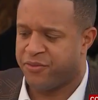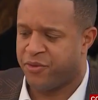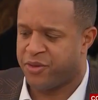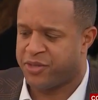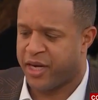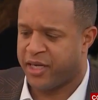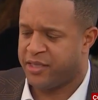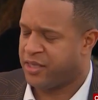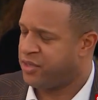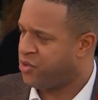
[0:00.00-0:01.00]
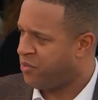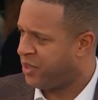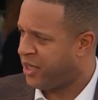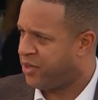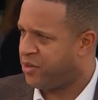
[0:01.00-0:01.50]
for a second. He's going to join
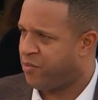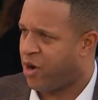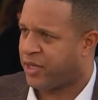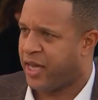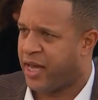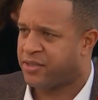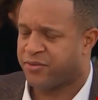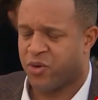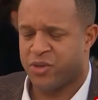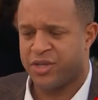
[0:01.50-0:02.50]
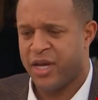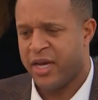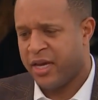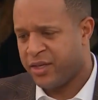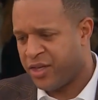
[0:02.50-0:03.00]
me later in the broadcast. Of course,
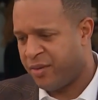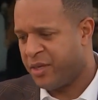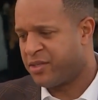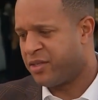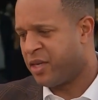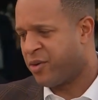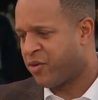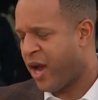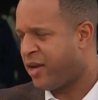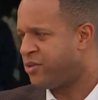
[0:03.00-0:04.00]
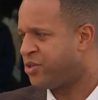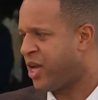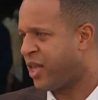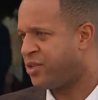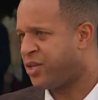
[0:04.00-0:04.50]
Jamie is the Democrat who's
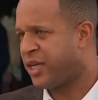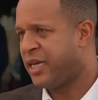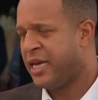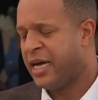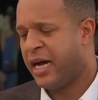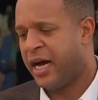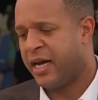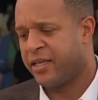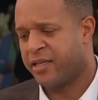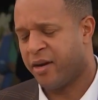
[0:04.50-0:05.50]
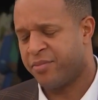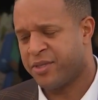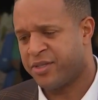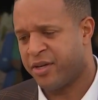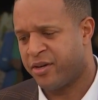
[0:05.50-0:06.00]
challenging
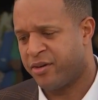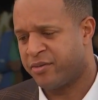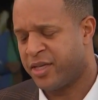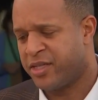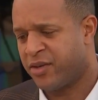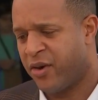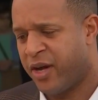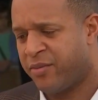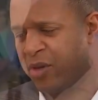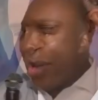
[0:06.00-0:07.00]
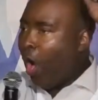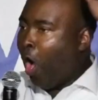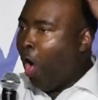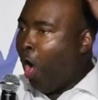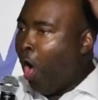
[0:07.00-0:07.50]
incumbent Senator Lindsey Graham,
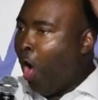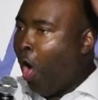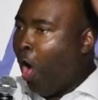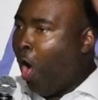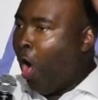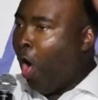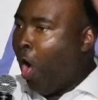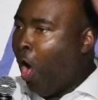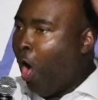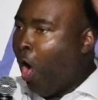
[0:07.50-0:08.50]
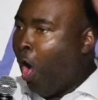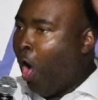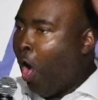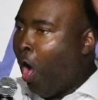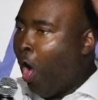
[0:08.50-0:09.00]
longtime senior senator here in South
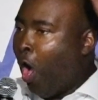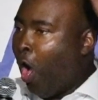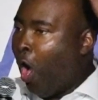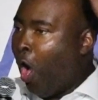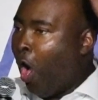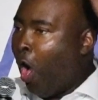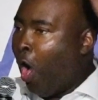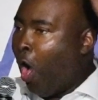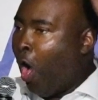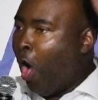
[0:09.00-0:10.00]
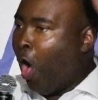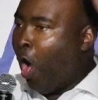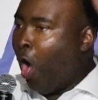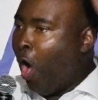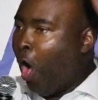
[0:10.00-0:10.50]
Carolina. How real is the
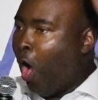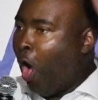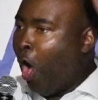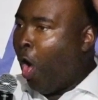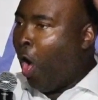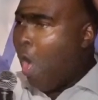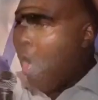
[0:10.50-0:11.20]
threat that Jamie Harrison